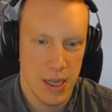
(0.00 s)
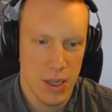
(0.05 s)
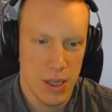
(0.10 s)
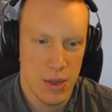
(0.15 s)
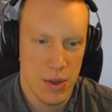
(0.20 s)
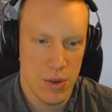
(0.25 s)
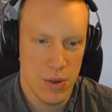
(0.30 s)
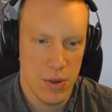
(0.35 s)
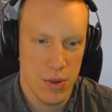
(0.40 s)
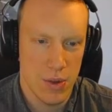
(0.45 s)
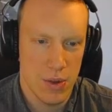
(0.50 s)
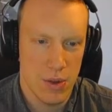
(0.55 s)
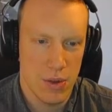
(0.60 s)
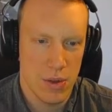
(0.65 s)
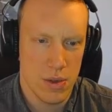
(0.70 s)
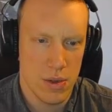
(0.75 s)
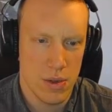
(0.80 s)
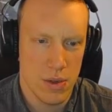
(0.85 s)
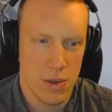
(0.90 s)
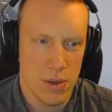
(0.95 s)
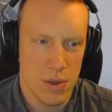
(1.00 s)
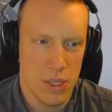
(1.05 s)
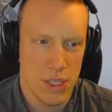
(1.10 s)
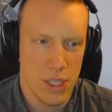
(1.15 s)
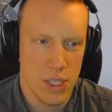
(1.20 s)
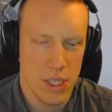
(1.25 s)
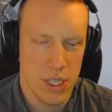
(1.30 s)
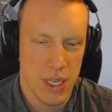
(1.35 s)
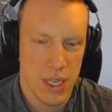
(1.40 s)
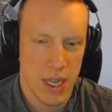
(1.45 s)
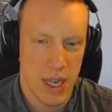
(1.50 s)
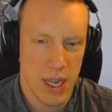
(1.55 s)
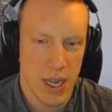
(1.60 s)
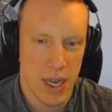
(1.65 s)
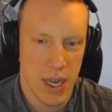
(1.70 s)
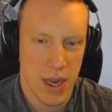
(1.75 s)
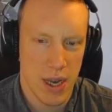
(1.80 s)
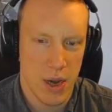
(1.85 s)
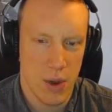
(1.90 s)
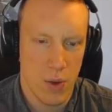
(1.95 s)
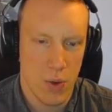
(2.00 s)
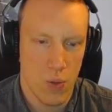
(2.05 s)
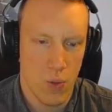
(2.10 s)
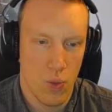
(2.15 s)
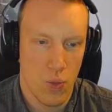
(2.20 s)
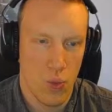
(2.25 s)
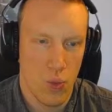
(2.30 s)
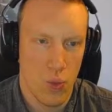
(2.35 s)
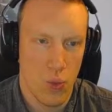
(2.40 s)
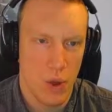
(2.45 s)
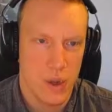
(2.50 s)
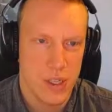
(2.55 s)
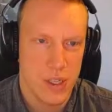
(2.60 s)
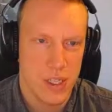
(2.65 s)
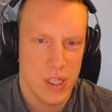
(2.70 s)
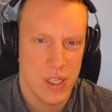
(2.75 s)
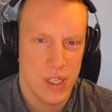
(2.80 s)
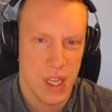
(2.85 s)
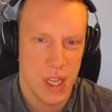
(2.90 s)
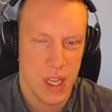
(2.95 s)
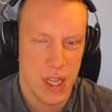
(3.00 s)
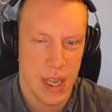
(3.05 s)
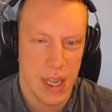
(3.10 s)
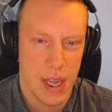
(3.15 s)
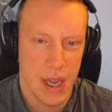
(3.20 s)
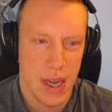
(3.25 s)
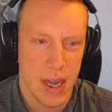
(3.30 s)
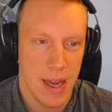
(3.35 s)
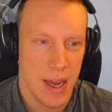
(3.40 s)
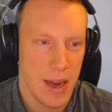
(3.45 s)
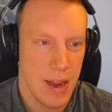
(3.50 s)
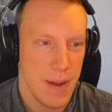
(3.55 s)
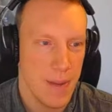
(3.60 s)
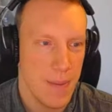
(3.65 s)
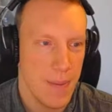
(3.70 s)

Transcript: to check out what's that